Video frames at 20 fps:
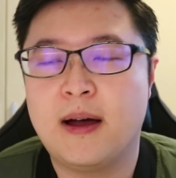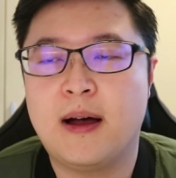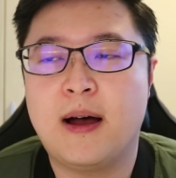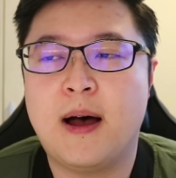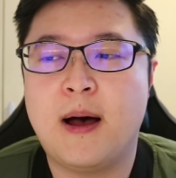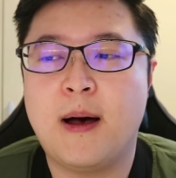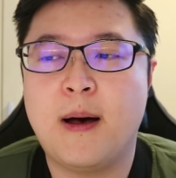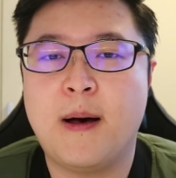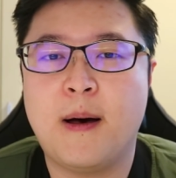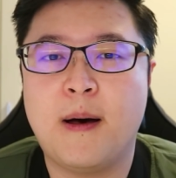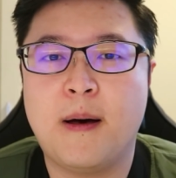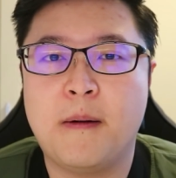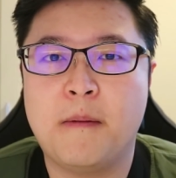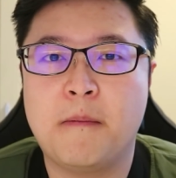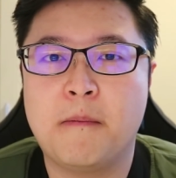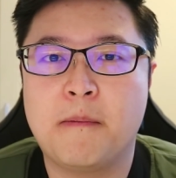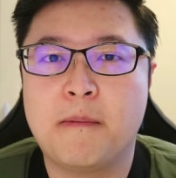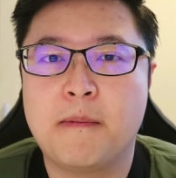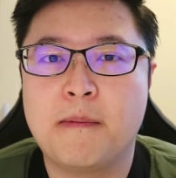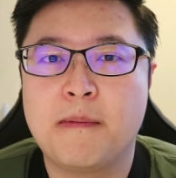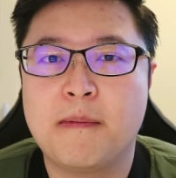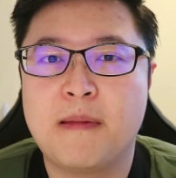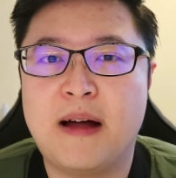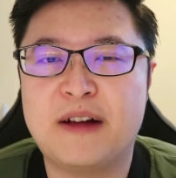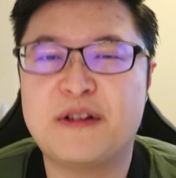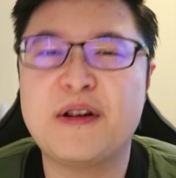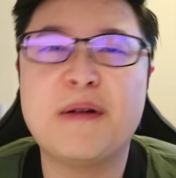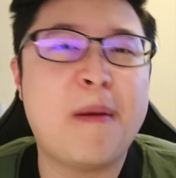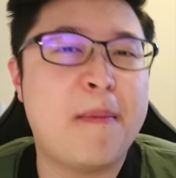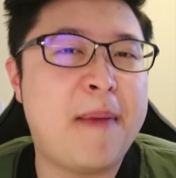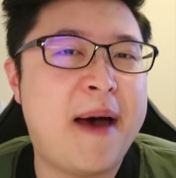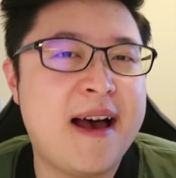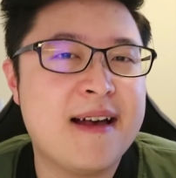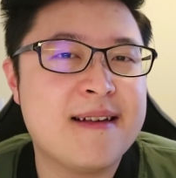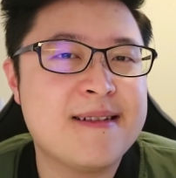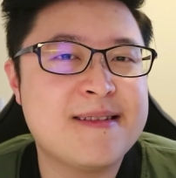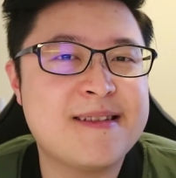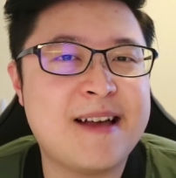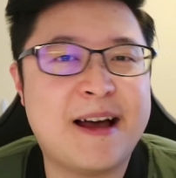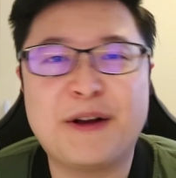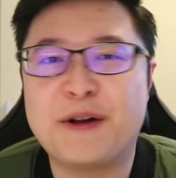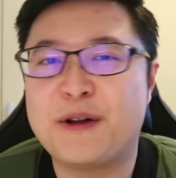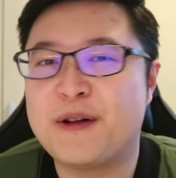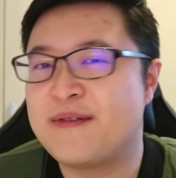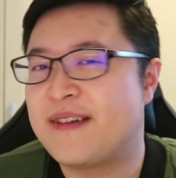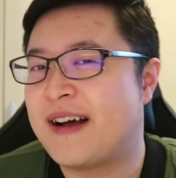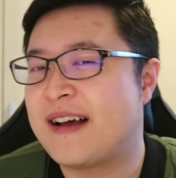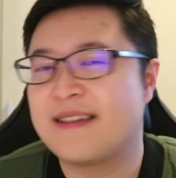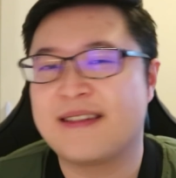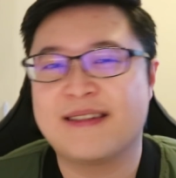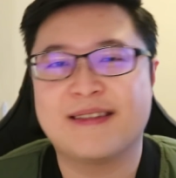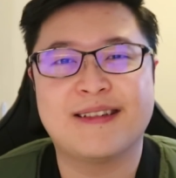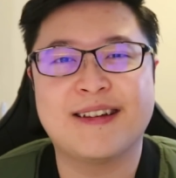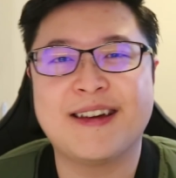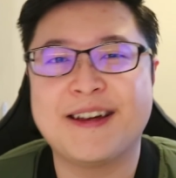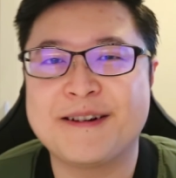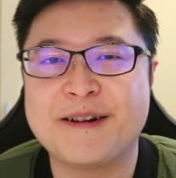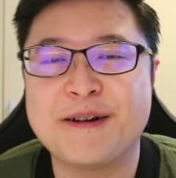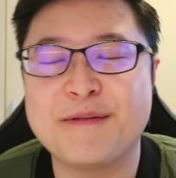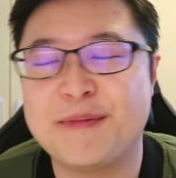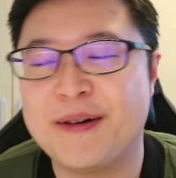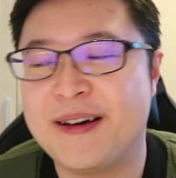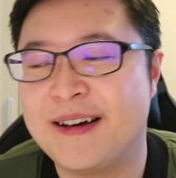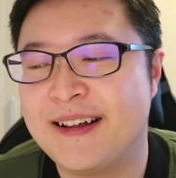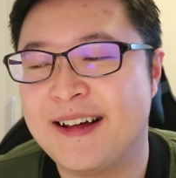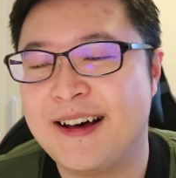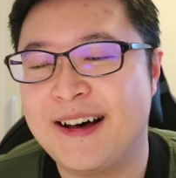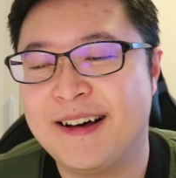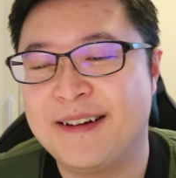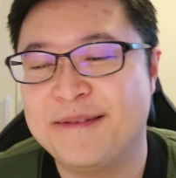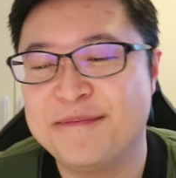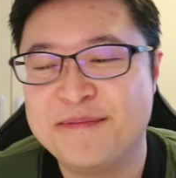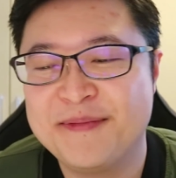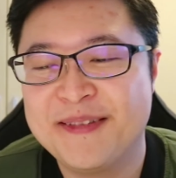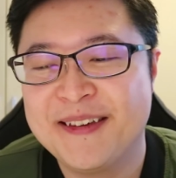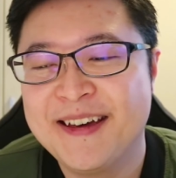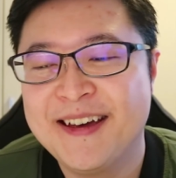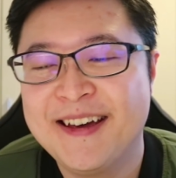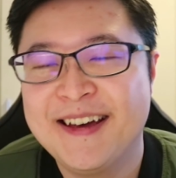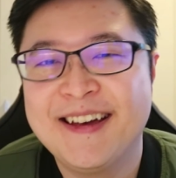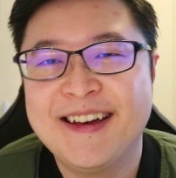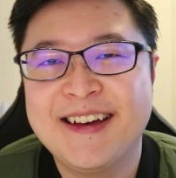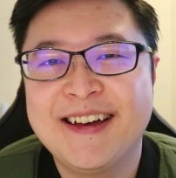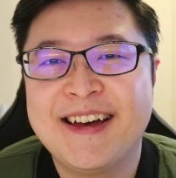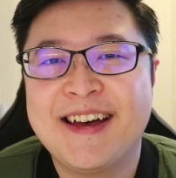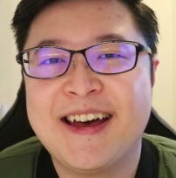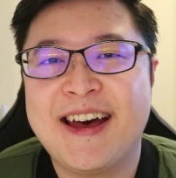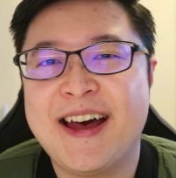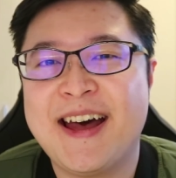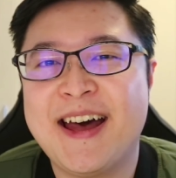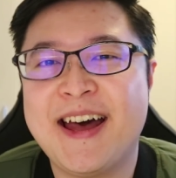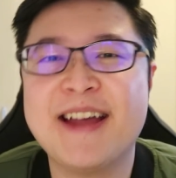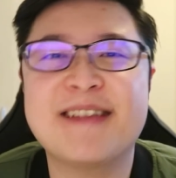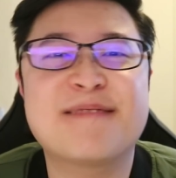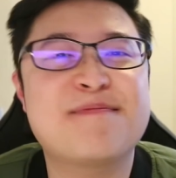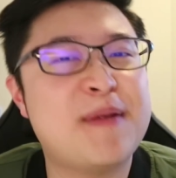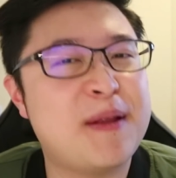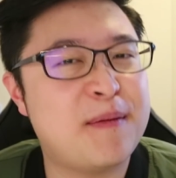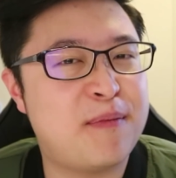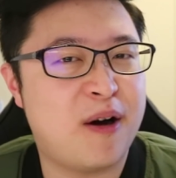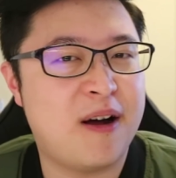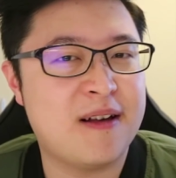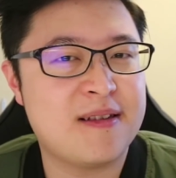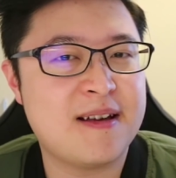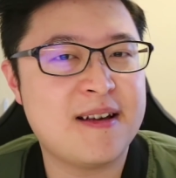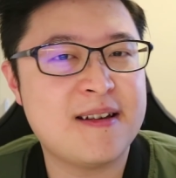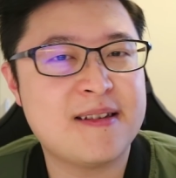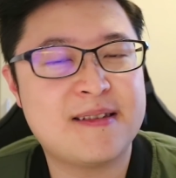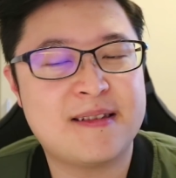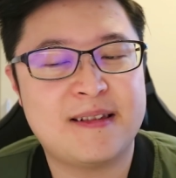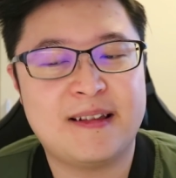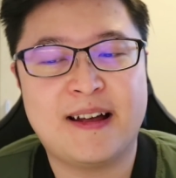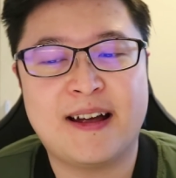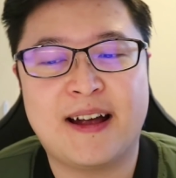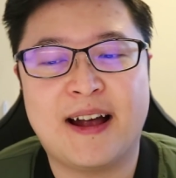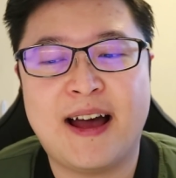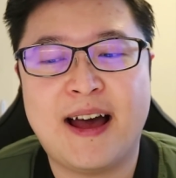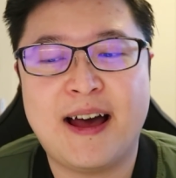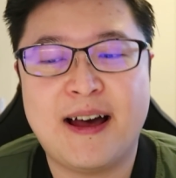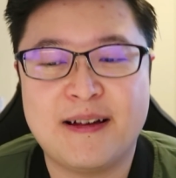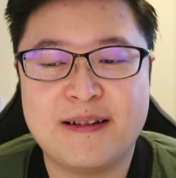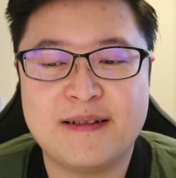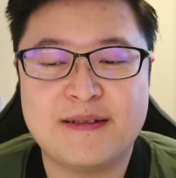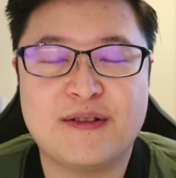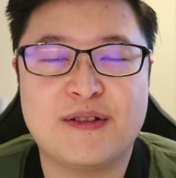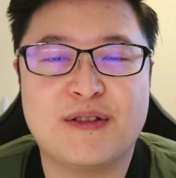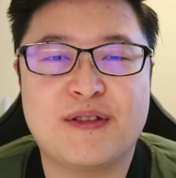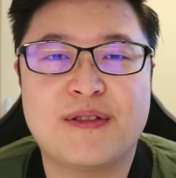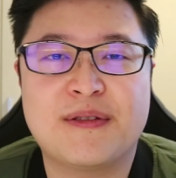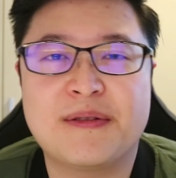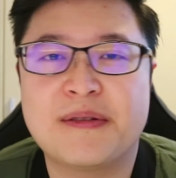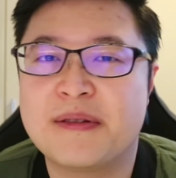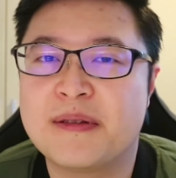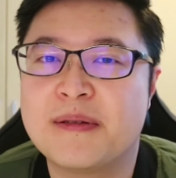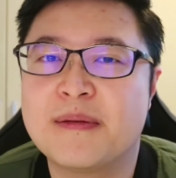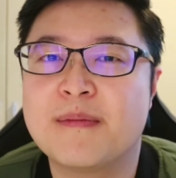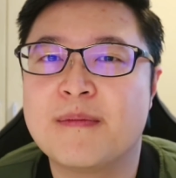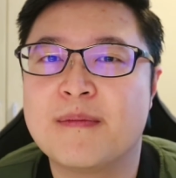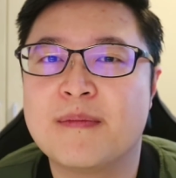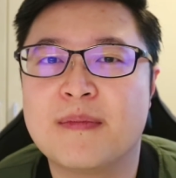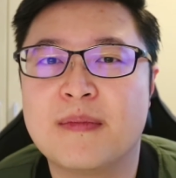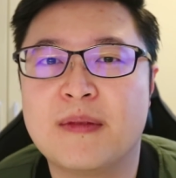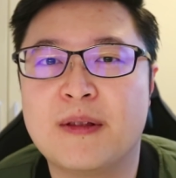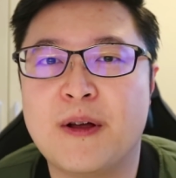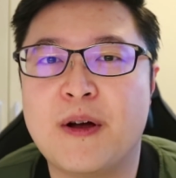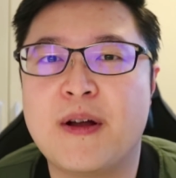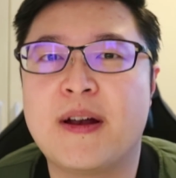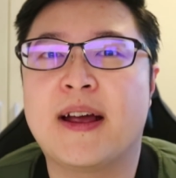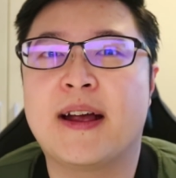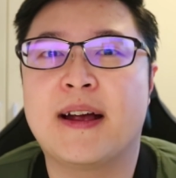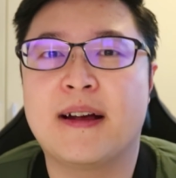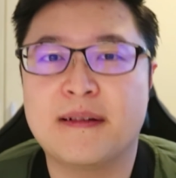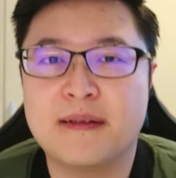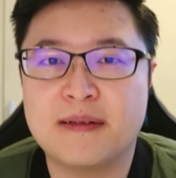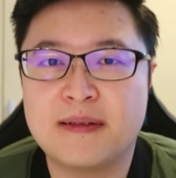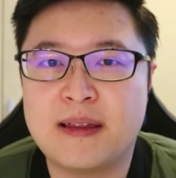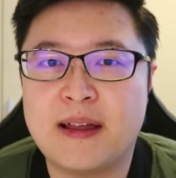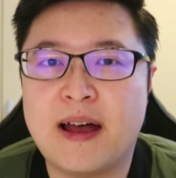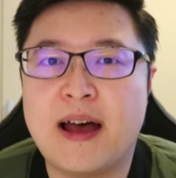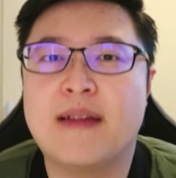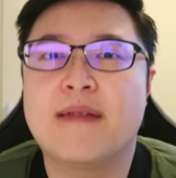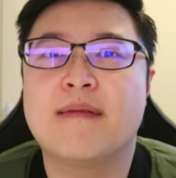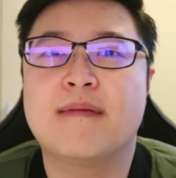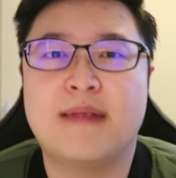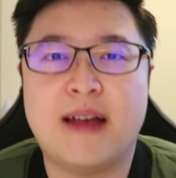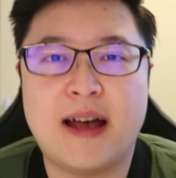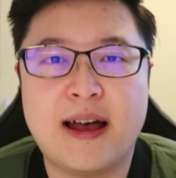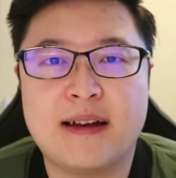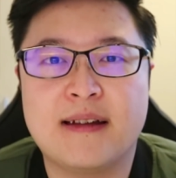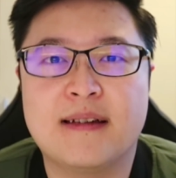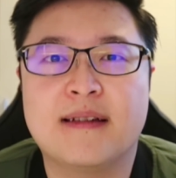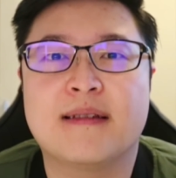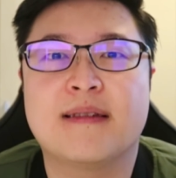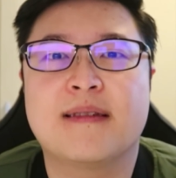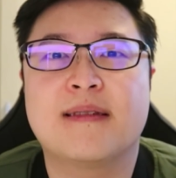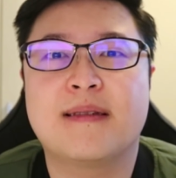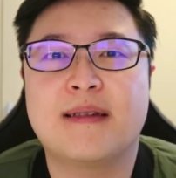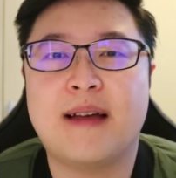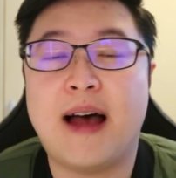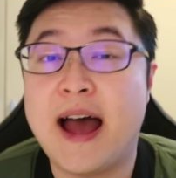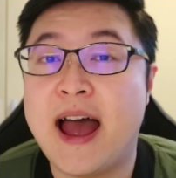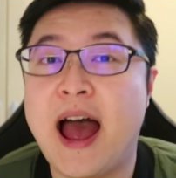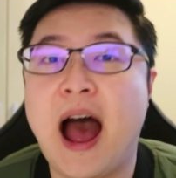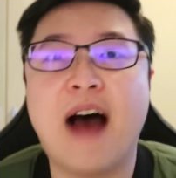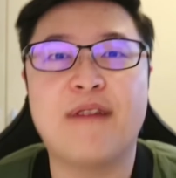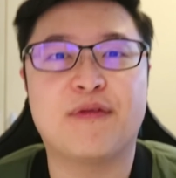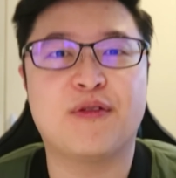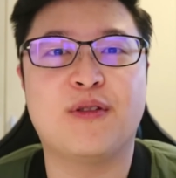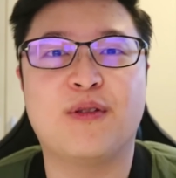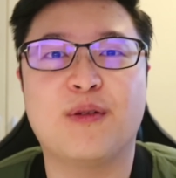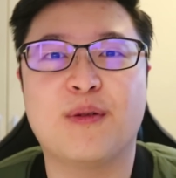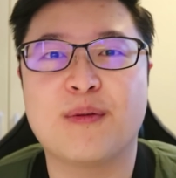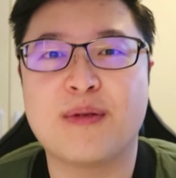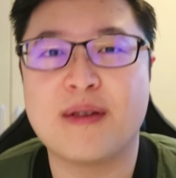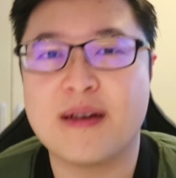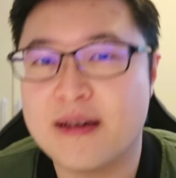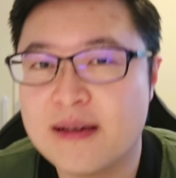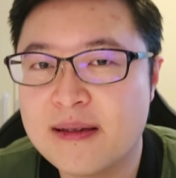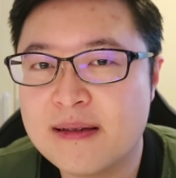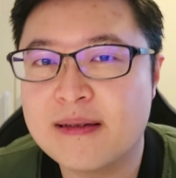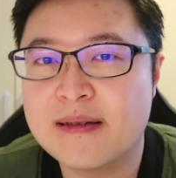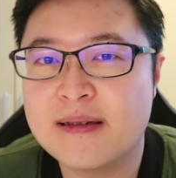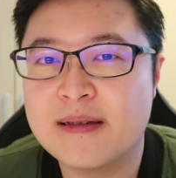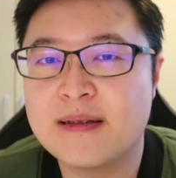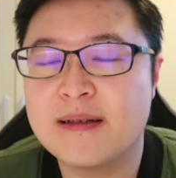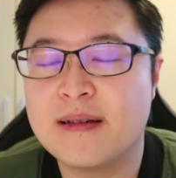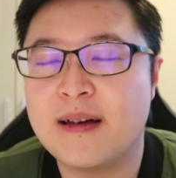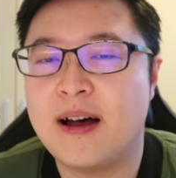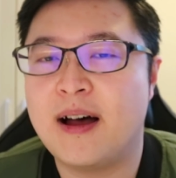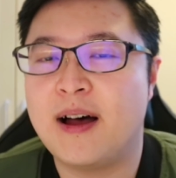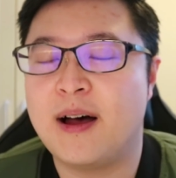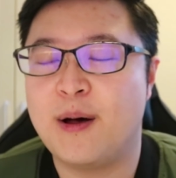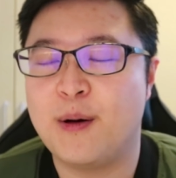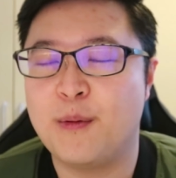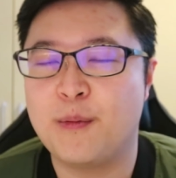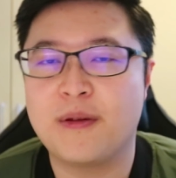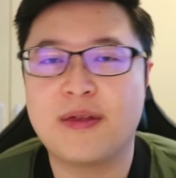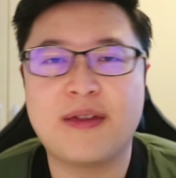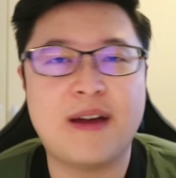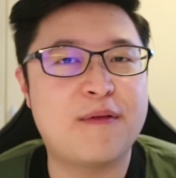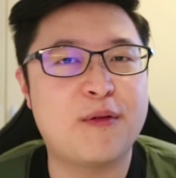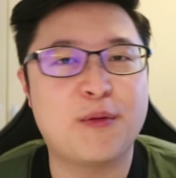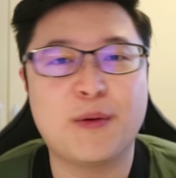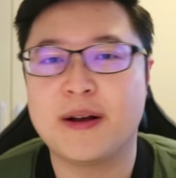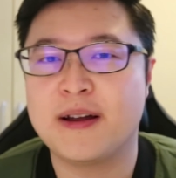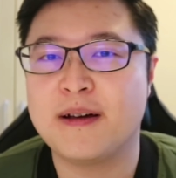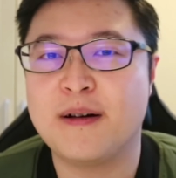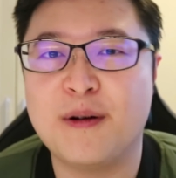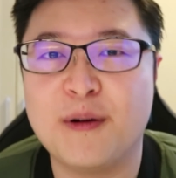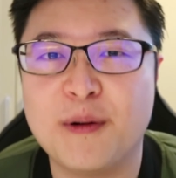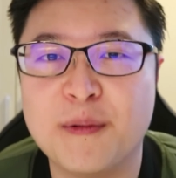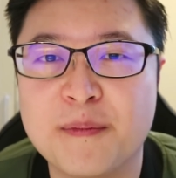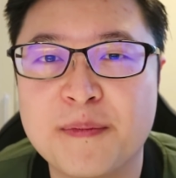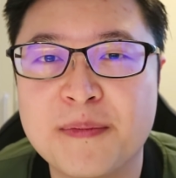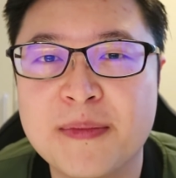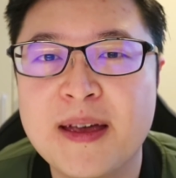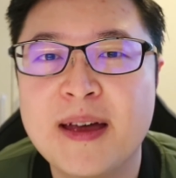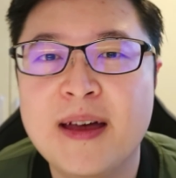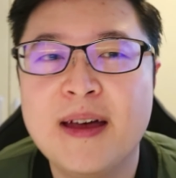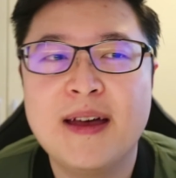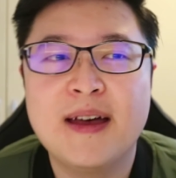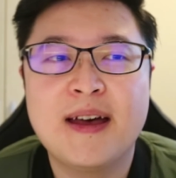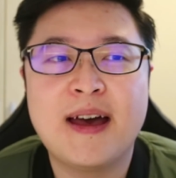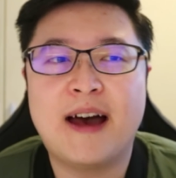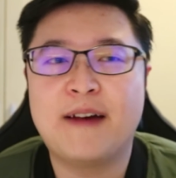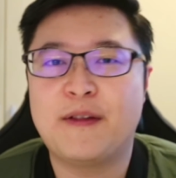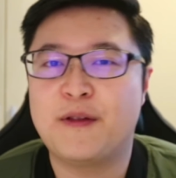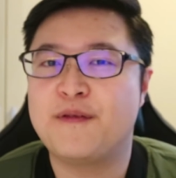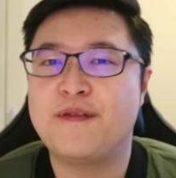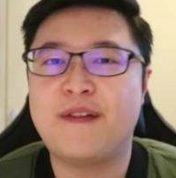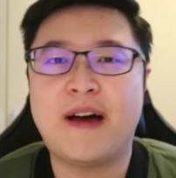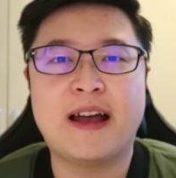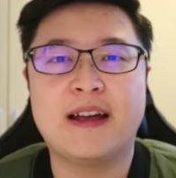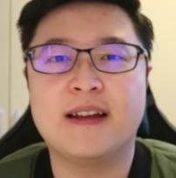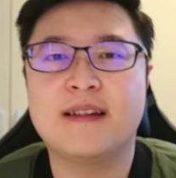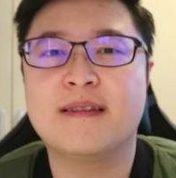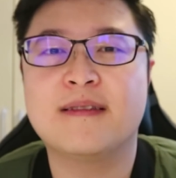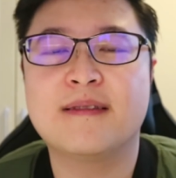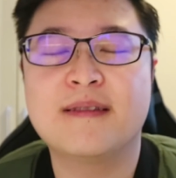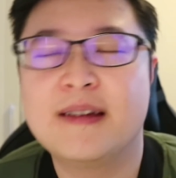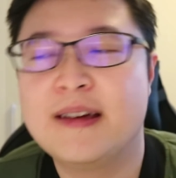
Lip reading: I tried my best. I don't know if you guys can hear it, but it's been a process. Like just learning that it's I have to do this with everyone at home. I had to fight